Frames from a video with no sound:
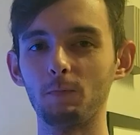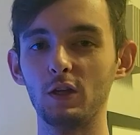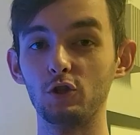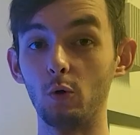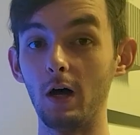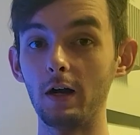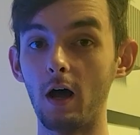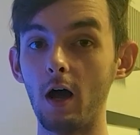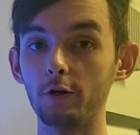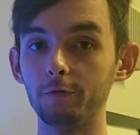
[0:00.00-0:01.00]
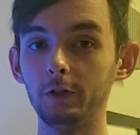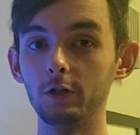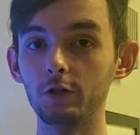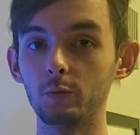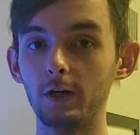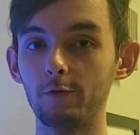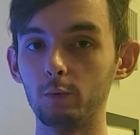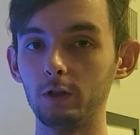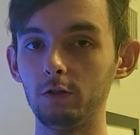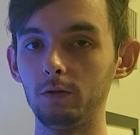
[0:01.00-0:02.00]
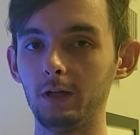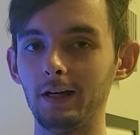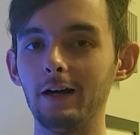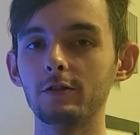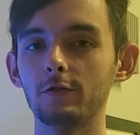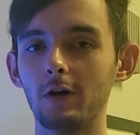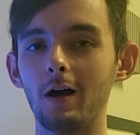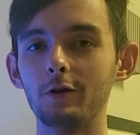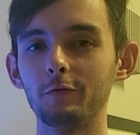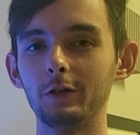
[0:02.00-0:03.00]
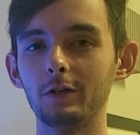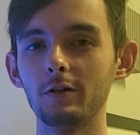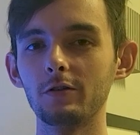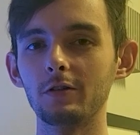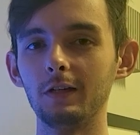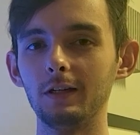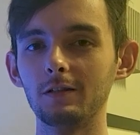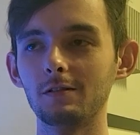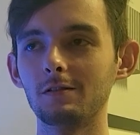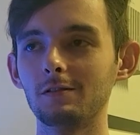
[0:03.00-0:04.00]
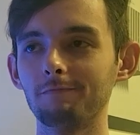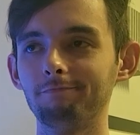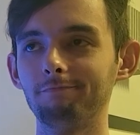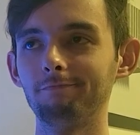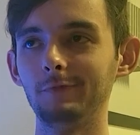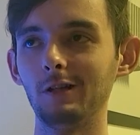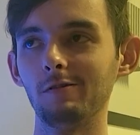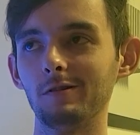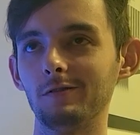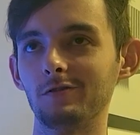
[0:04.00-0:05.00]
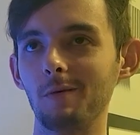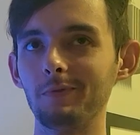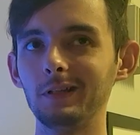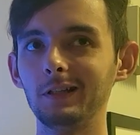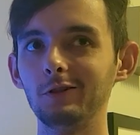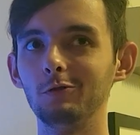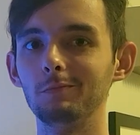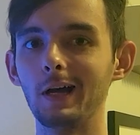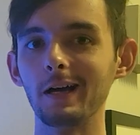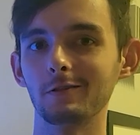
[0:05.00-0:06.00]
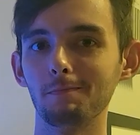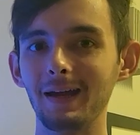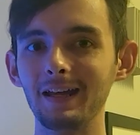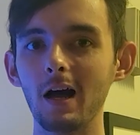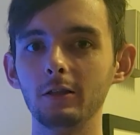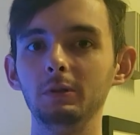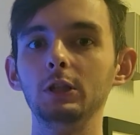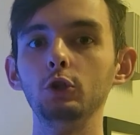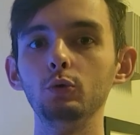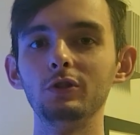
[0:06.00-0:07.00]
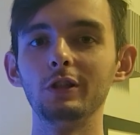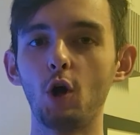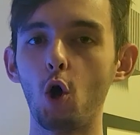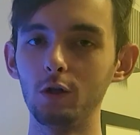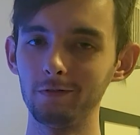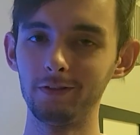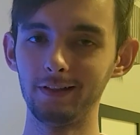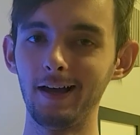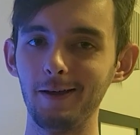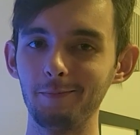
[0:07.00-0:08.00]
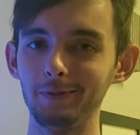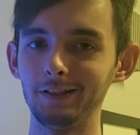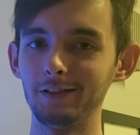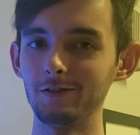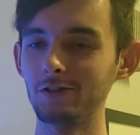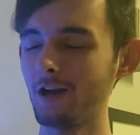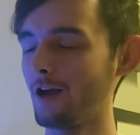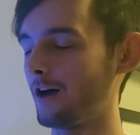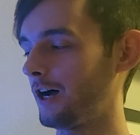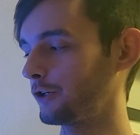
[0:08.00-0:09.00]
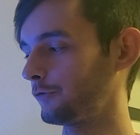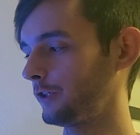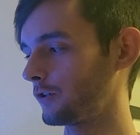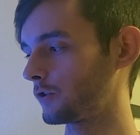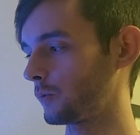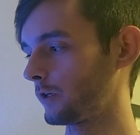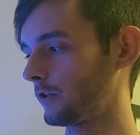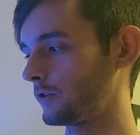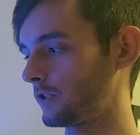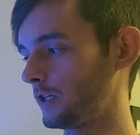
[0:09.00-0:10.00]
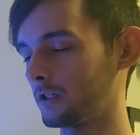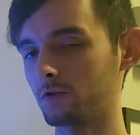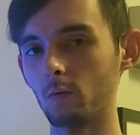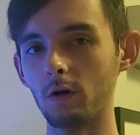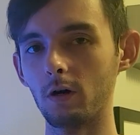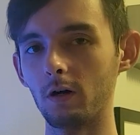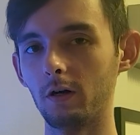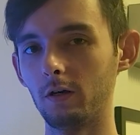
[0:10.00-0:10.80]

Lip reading: So on auto feeders, whenever we do cutouts for auto feeders, it's, you know, something that you guys may not be using all of the time, because auto feeders are one of those things where